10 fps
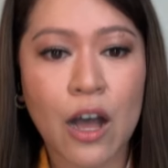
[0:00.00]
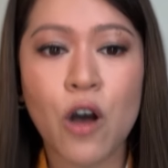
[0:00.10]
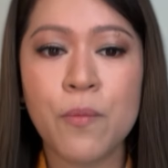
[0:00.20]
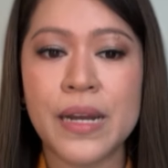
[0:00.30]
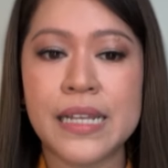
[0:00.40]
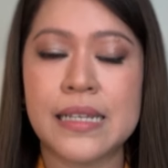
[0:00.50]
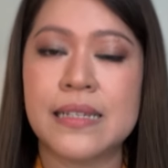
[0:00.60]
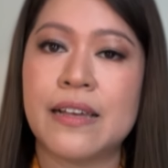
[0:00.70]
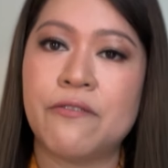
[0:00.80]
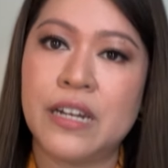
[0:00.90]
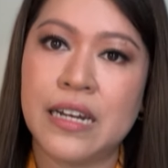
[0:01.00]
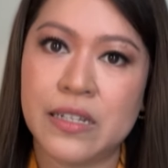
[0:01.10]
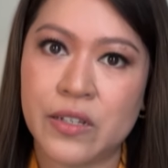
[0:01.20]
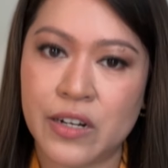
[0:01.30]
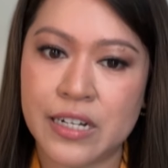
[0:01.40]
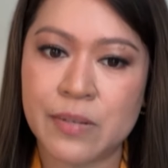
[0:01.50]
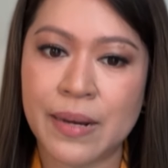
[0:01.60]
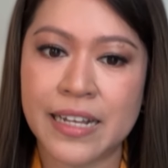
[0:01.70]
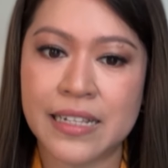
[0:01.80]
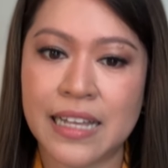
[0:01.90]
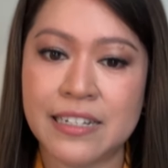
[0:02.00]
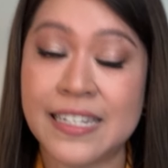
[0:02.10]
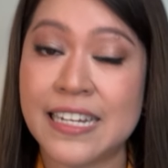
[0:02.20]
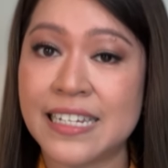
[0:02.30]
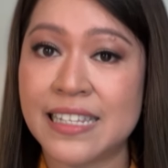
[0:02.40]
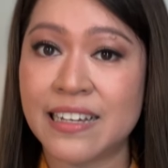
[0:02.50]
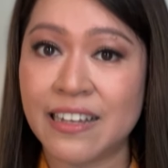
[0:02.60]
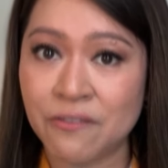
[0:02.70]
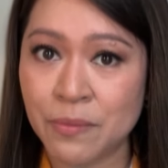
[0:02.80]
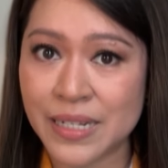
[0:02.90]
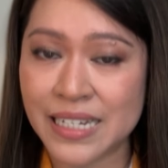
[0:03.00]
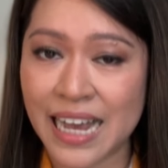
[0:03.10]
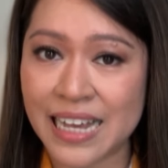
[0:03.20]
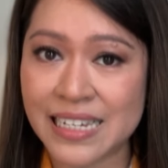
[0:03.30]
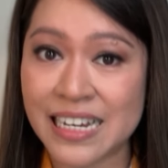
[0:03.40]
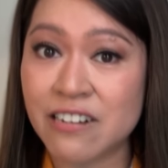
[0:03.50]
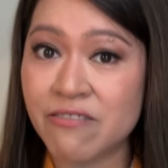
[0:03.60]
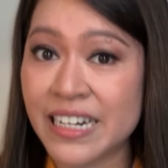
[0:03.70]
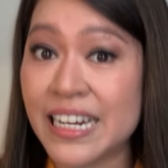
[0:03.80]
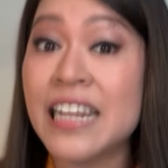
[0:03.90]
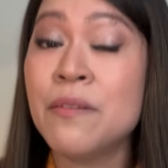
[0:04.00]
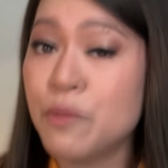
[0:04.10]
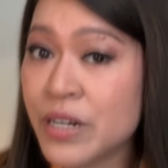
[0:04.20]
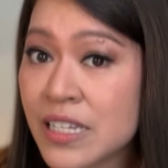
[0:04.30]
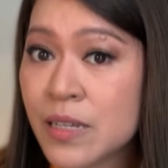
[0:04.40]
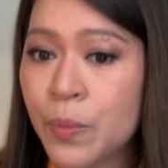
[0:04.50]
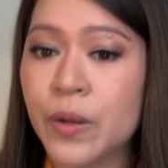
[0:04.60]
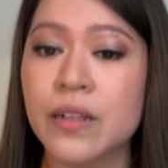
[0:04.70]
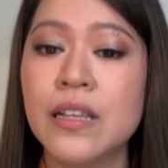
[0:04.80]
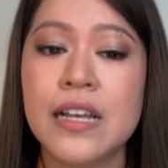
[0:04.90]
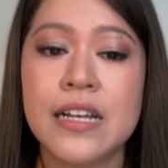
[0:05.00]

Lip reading: Home Minister Saifuddin Nasution Ismail says the government has agreed in principle